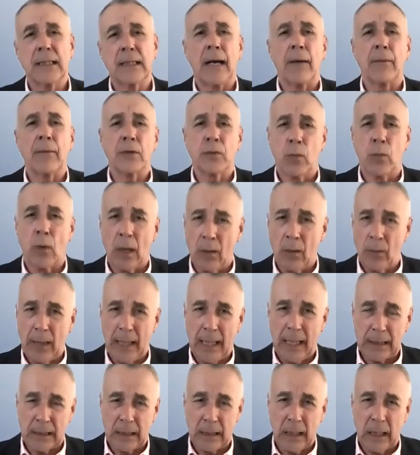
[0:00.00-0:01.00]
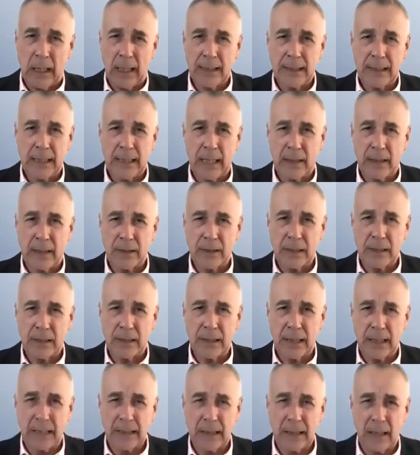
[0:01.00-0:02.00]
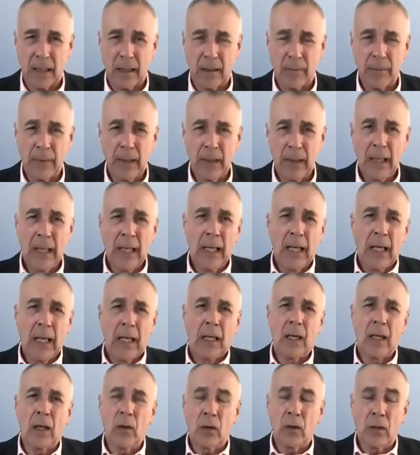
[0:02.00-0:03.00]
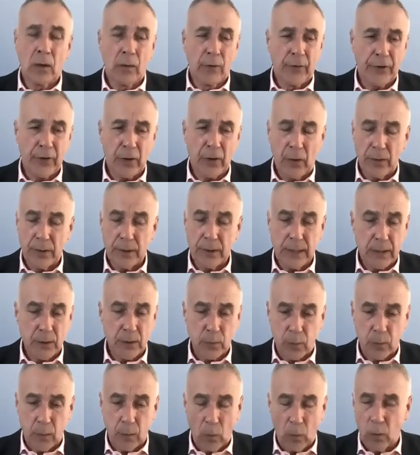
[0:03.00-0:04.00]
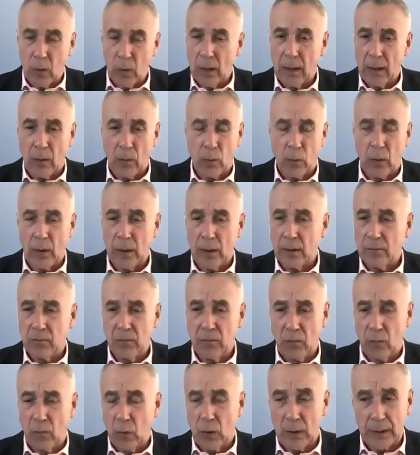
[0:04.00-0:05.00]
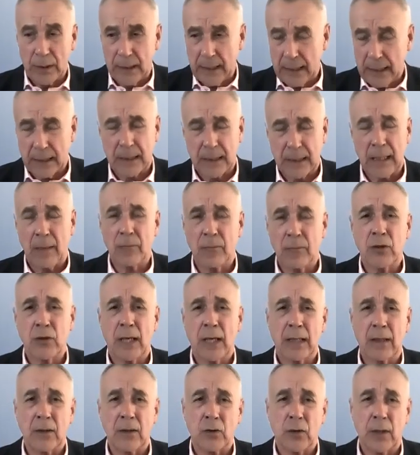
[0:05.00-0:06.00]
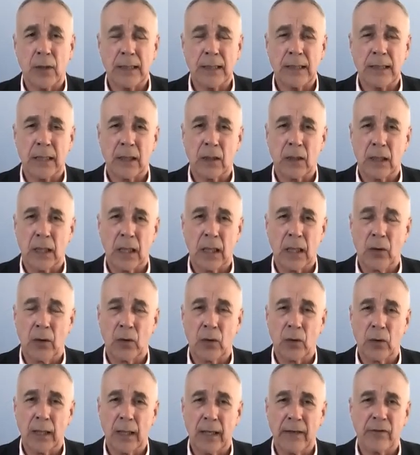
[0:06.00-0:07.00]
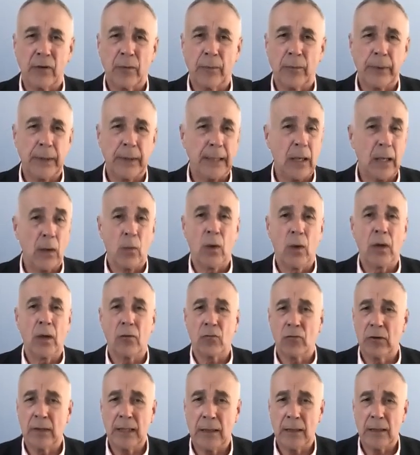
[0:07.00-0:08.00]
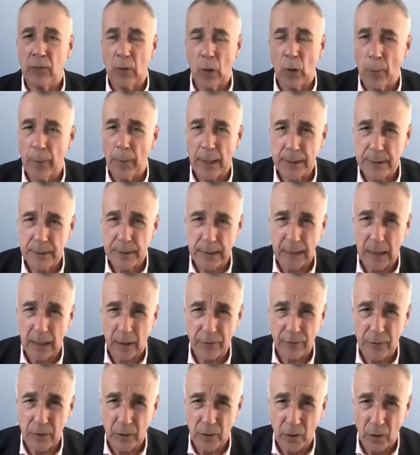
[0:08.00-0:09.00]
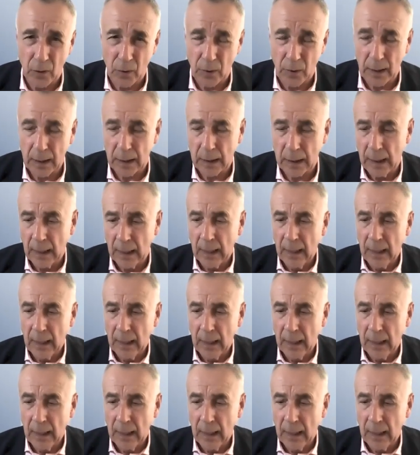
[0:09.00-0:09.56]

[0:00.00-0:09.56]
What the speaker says: That was why we had the lighthouses set up. Local authorities did some track and tracing on a local level, but they weren't really robust enough to do it.